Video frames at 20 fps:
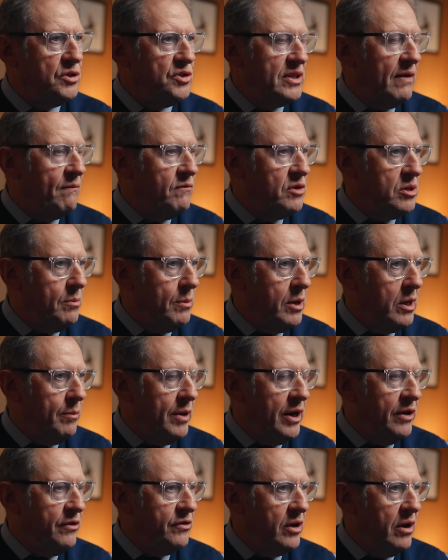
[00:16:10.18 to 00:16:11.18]

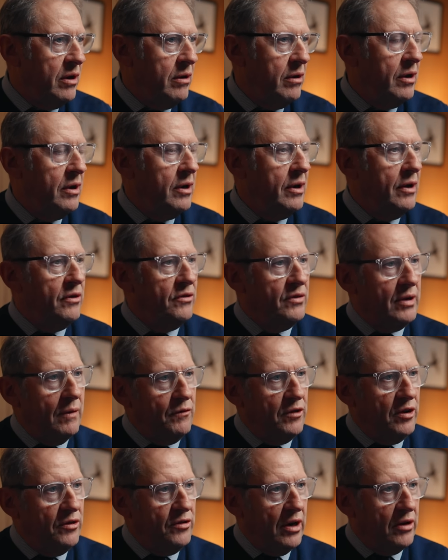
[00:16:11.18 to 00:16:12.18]
70mm,
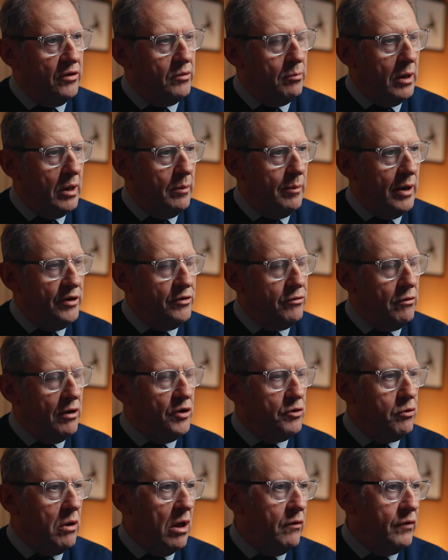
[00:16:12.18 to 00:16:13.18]
76mm in
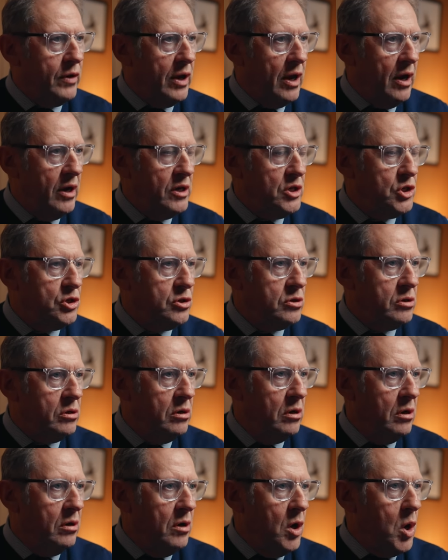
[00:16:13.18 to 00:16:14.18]
12 gauge.
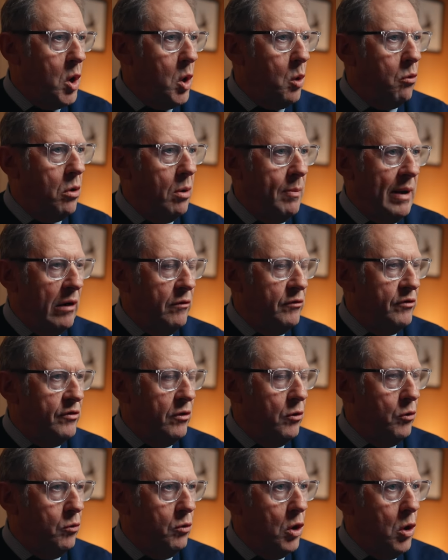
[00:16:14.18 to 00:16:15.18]
We're about
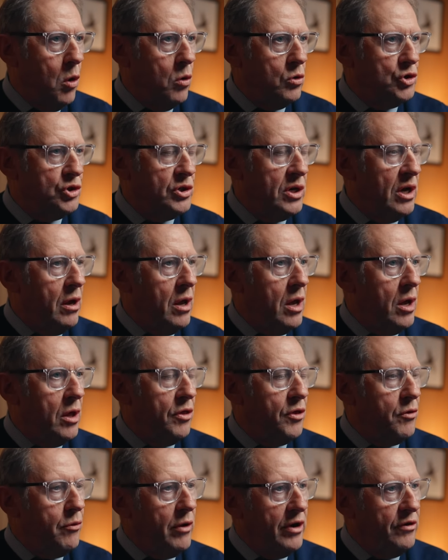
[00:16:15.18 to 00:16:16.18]
to launch a
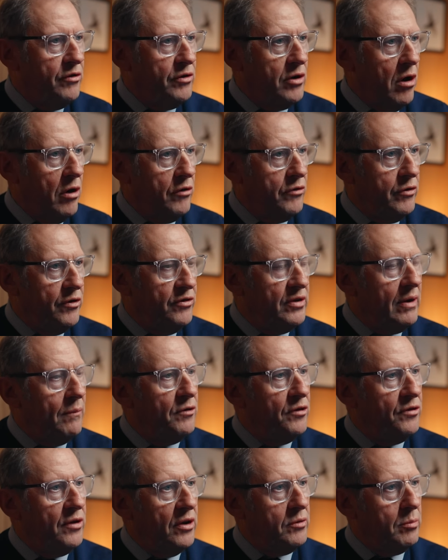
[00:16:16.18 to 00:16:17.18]
3-inch cartridge,
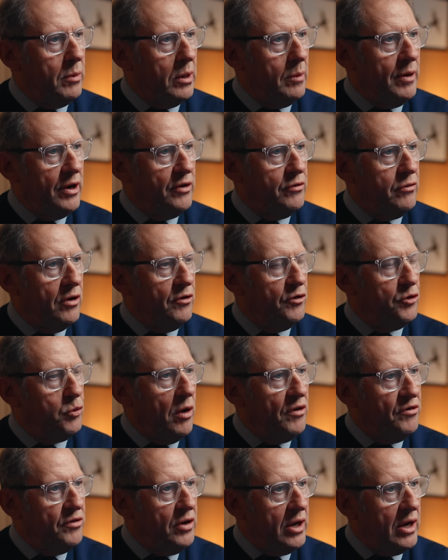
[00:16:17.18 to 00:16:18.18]
76mm in
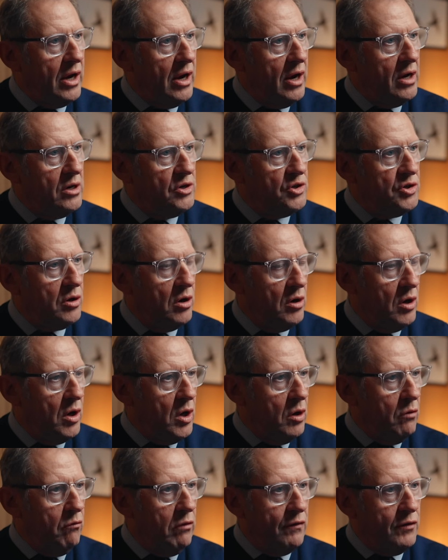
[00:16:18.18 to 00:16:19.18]
20 gauge.
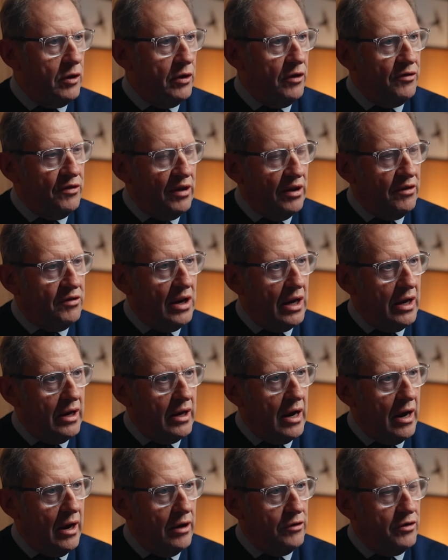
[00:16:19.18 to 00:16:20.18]
We've got a 16
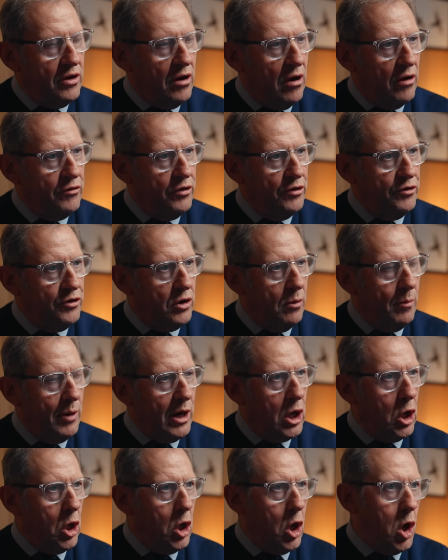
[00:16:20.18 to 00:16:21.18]
gauge cartridge coming
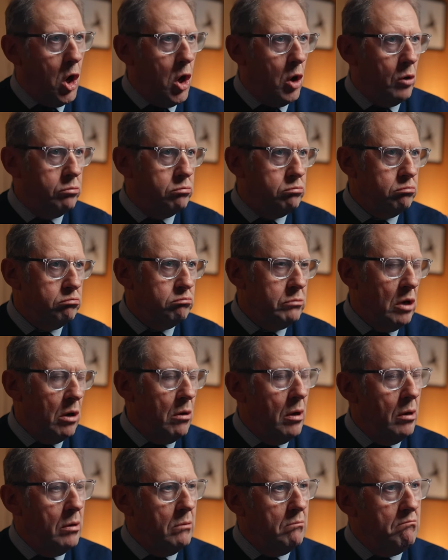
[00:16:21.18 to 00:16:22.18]
along
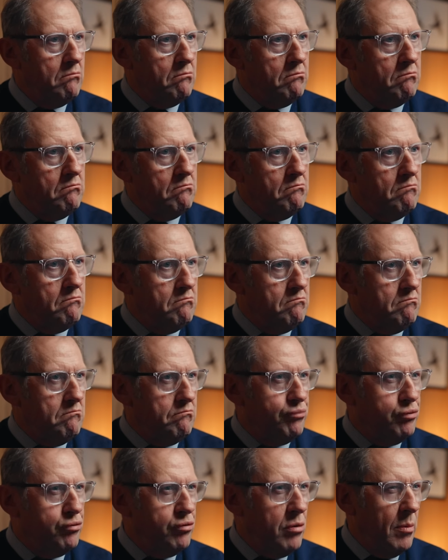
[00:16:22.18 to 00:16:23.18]

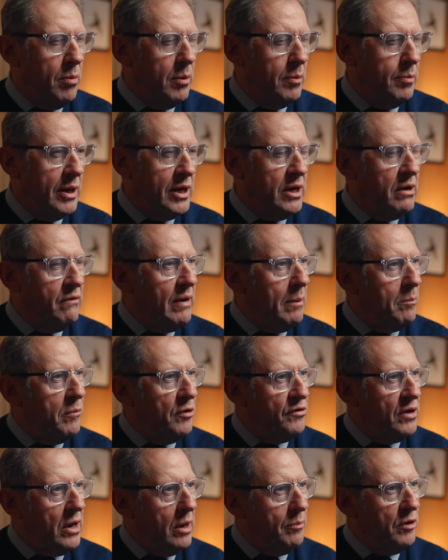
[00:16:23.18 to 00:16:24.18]
probably November
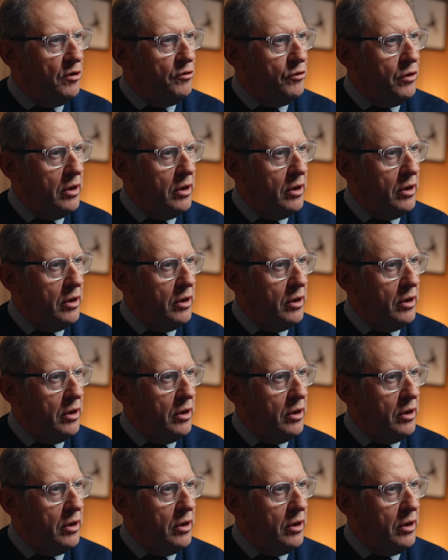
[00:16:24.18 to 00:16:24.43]
time this